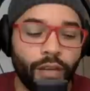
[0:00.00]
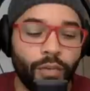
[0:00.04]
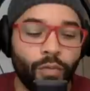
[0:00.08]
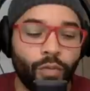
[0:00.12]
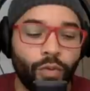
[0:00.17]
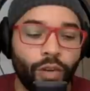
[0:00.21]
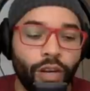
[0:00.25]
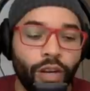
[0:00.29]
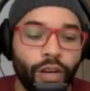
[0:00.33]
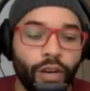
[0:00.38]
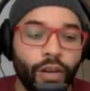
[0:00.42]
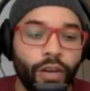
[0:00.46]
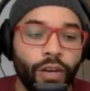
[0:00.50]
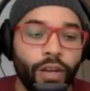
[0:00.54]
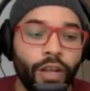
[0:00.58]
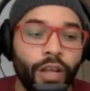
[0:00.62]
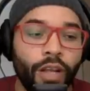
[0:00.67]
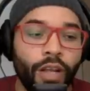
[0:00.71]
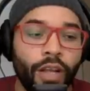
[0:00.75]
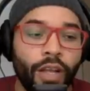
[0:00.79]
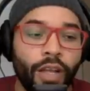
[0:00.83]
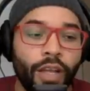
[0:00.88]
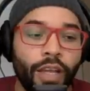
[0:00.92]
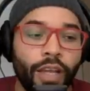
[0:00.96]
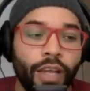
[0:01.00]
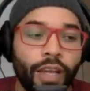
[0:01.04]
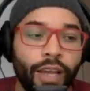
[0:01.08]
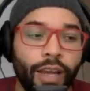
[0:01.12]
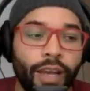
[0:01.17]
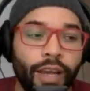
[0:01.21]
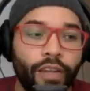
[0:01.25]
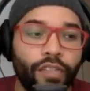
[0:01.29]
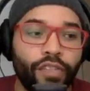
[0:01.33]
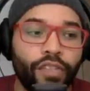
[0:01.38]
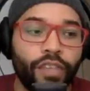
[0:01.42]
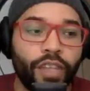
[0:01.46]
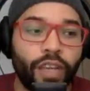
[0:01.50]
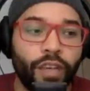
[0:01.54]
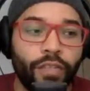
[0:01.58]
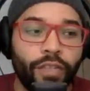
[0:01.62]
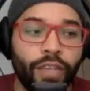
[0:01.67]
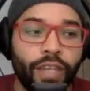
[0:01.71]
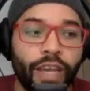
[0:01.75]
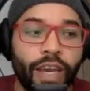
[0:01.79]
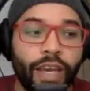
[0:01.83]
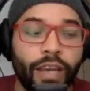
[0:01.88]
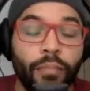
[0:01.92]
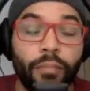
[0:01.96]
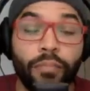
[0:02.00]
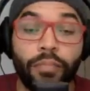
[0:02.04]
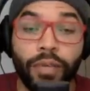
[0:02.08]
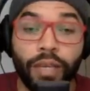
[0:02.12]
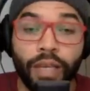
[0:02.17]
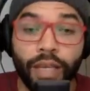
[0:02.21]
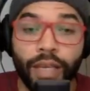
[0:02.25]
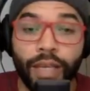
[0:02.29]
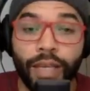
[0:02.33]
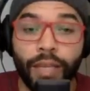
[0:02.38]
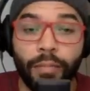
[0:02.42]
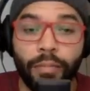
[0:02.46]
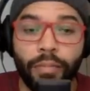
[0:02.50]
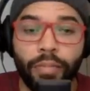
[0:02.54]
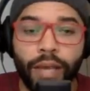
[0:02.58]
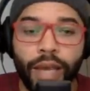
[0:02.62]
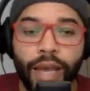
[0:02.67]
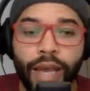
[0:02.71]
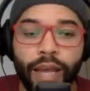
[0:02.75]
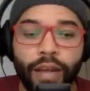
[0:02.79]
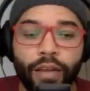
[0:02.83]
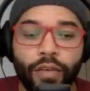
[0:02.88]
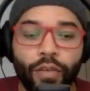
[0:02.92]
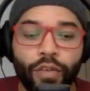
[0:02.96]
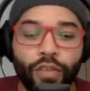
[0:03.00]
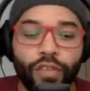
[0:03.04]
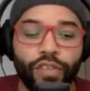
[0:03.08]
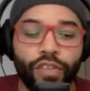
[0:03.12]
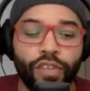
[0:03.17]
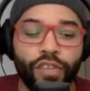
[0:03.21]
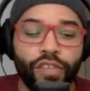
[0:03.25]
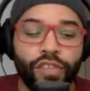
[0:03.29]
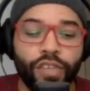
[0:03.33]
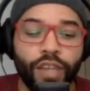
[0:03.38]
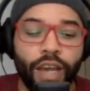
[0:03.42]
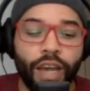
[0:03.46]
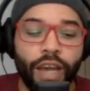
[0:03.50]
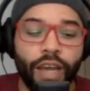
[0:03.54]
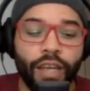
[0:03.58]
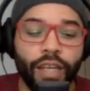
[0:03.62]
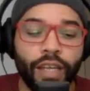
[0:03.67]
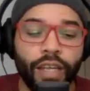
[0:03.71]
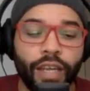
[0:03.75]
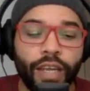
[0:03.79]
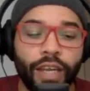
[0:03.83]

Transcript: where mm -hmm. it has definitely had a big impact on society.